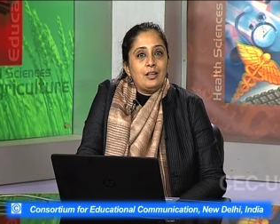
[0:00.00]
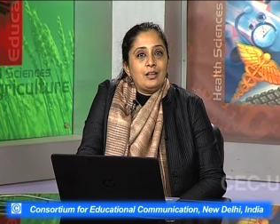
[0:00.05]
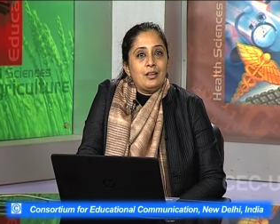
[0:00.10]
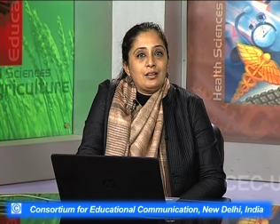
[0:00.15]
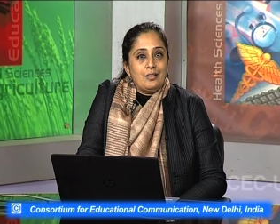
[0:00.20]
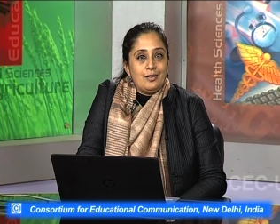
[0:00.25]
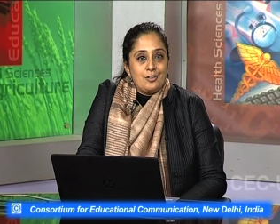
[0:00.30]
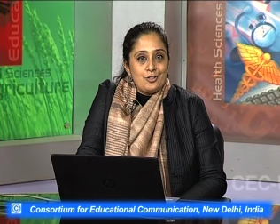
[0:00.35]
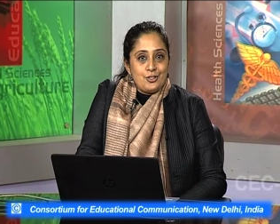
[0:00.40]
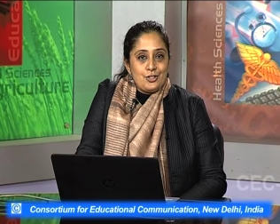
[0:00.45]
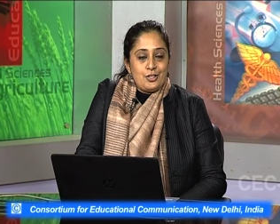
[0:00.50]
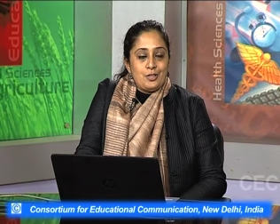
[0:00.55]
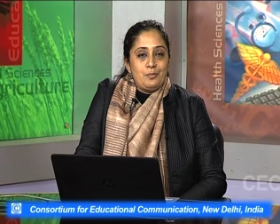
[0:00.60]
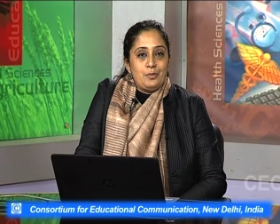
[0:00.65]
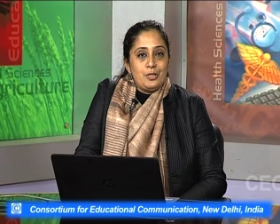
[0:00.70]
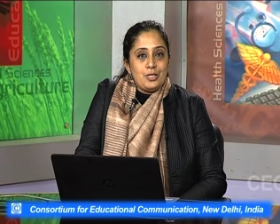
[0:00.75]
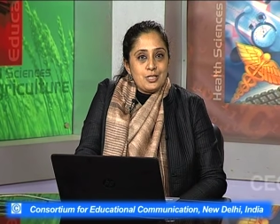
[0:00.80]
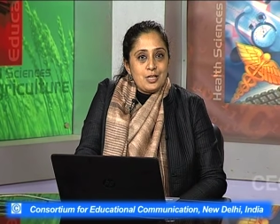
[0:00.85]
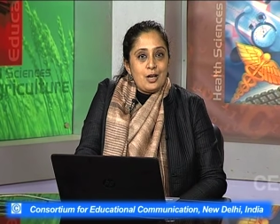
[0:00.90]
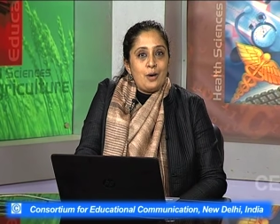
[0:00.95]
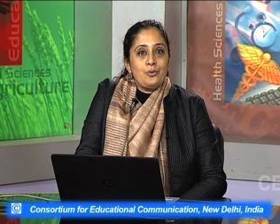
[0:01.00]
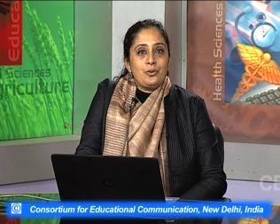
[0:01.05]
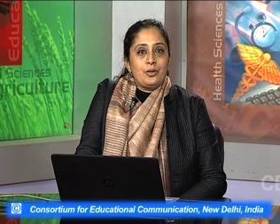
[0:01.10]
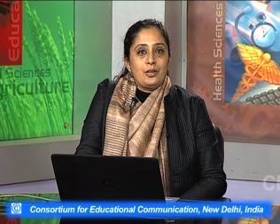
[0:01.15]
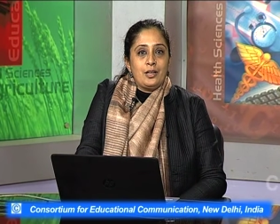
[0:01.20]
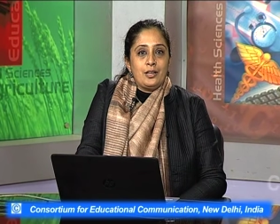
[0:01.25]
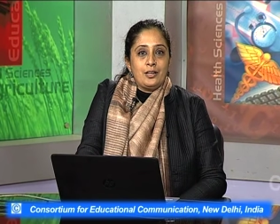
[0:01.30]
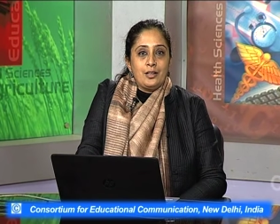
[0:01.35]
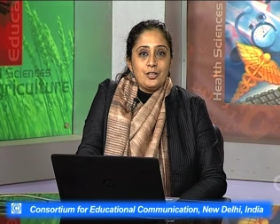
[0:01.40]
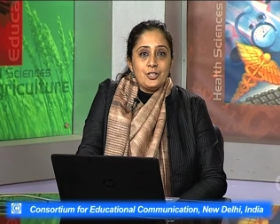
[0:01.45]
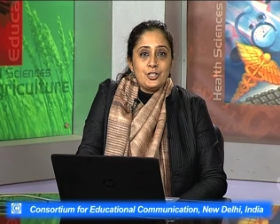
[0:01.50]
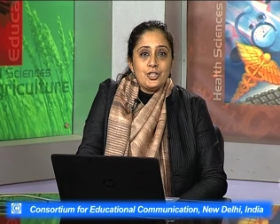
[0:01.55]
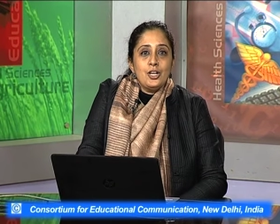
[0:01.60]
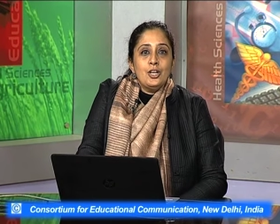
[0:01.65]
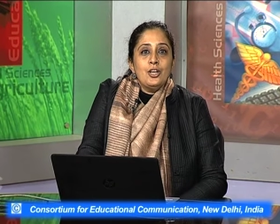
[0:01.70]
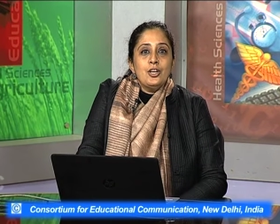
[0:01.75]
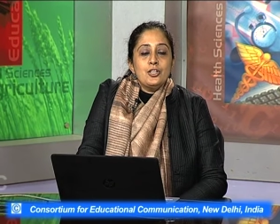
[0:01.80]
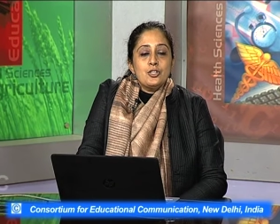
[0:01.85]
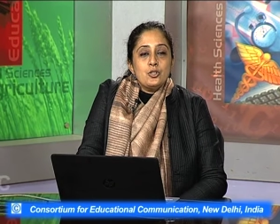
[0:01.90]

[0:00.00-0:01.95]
in English, it burst out in English.